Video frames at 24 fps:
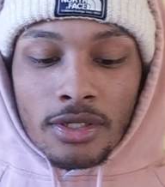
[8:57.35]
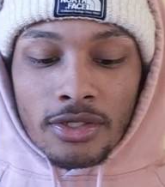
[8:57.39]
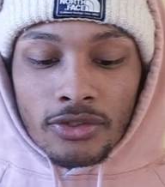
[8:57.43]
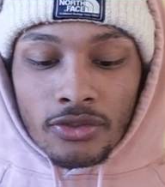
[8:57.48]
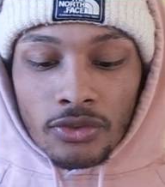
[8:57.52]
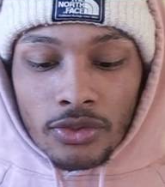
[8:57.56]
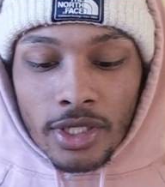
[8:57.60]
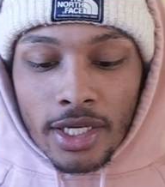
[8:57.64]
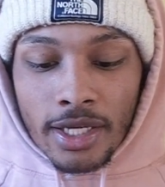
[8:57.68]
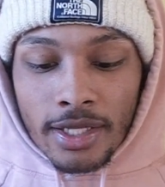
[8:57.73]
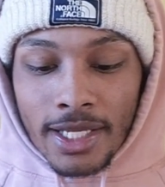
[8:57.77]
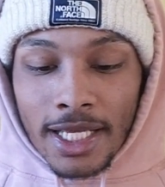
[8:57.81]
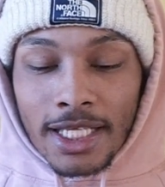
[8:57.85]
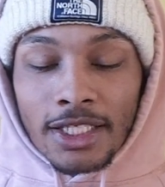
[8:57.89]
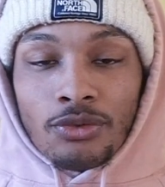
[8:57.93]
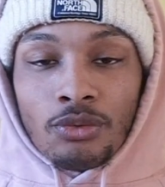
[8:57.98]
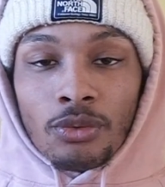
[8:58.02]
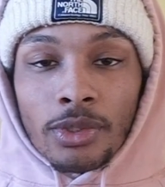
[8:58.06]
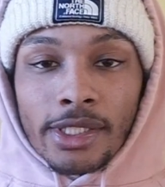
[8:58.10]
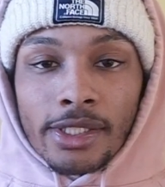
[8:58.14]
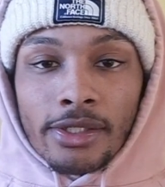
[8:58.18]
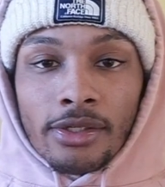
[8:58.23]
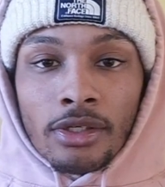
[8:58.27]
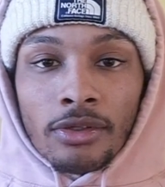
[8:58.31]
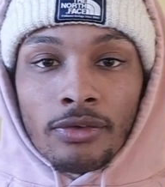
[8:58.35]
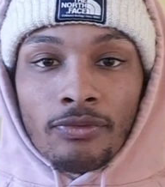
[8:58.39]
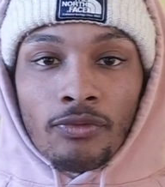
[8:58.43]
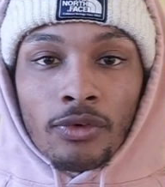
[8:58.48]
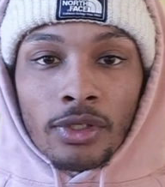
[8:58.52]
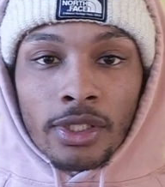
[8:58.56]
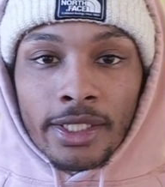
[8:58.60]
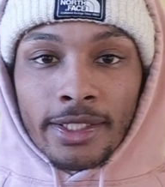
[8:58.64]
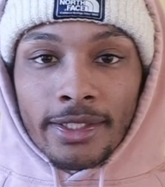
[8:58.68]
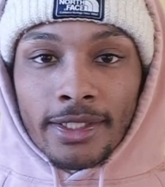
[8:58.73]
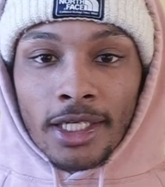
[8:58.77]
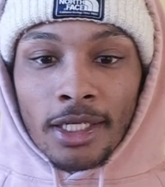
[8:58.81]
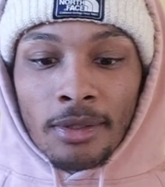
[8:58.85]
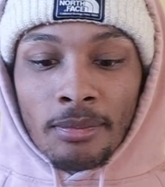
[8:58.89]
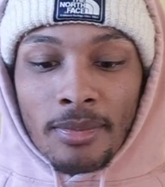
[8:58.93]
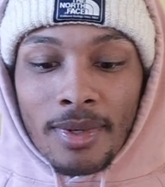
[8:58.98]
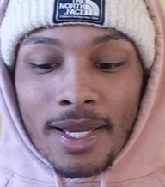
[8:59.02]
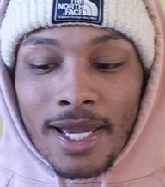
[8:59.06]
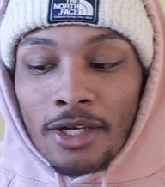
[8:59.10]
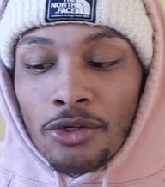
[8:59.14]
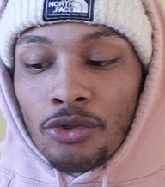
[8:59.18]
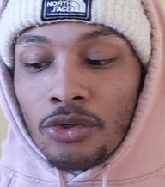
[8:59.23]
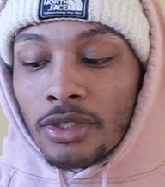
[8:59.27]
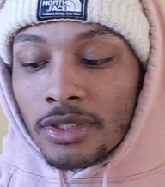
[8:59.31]
So yeah, that's really good for late
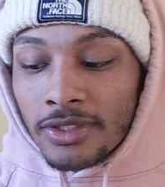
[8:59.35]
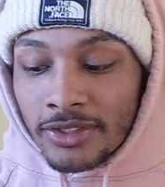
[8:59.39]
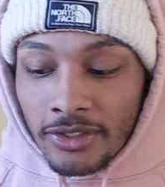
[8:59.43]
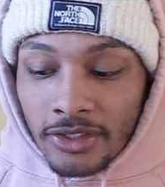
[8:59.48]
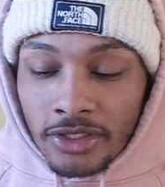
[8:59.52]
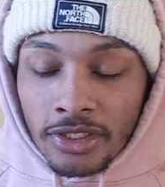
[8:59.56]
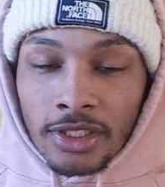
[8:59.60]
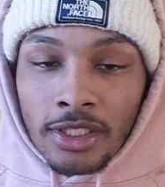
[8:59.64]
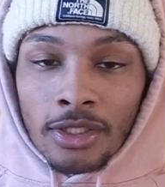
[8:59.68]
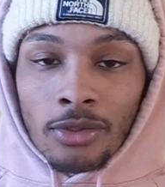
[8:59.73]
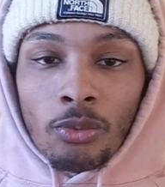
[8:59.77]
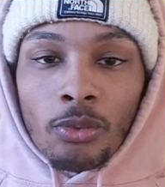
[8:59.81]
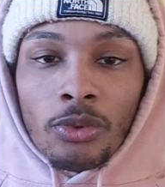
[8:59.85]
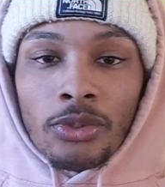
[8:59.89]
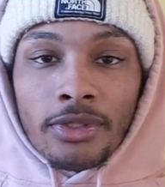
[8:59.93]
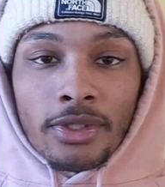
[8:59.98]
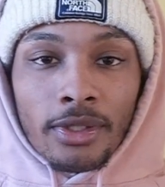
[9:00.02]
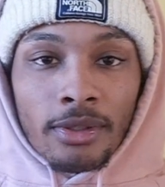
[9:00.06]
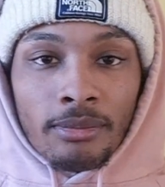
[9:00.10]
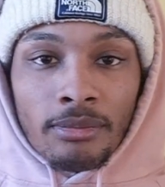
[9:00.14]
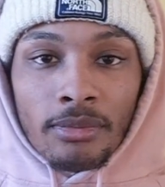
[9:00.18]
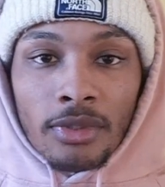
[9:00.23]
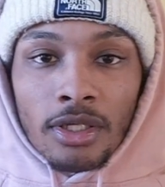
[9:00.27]
game, and you can search it out with